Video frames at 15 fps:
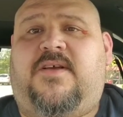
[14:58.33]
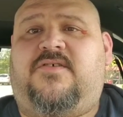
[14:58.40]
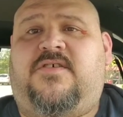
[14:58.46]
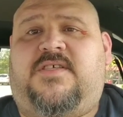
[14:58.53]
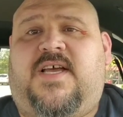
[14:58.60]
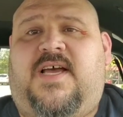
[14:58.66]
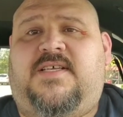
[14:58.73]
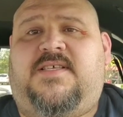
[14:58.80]

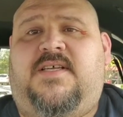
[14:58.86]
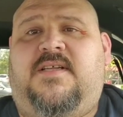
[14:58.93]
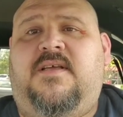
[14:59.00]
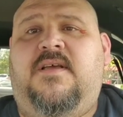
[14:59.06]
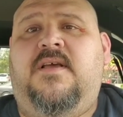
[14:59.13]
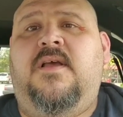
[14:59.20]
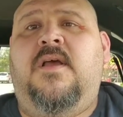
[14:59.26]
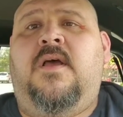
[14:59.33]
exercising.
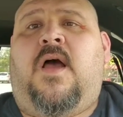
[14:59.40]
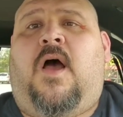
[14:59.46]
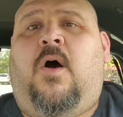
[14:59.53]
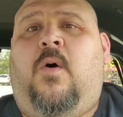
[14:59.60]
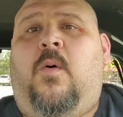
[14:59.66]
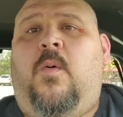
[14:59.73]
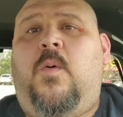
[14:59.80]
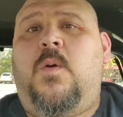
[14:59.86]

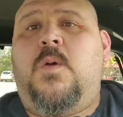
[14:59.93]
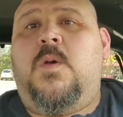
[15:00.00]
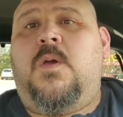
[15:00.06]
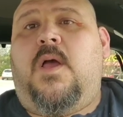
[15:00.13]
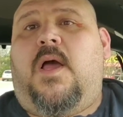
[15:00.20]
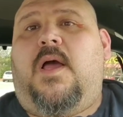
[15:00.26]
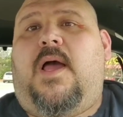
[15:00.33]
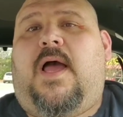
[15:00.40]
Oh,
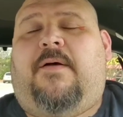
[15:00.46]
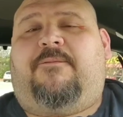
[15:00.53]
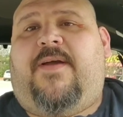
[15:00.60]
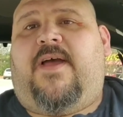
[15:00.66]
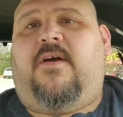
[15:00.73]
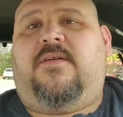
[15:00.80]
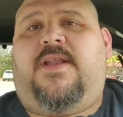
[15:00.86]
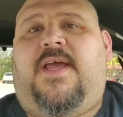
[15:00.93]
I
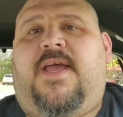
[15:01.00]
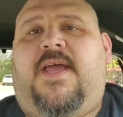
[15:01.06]
found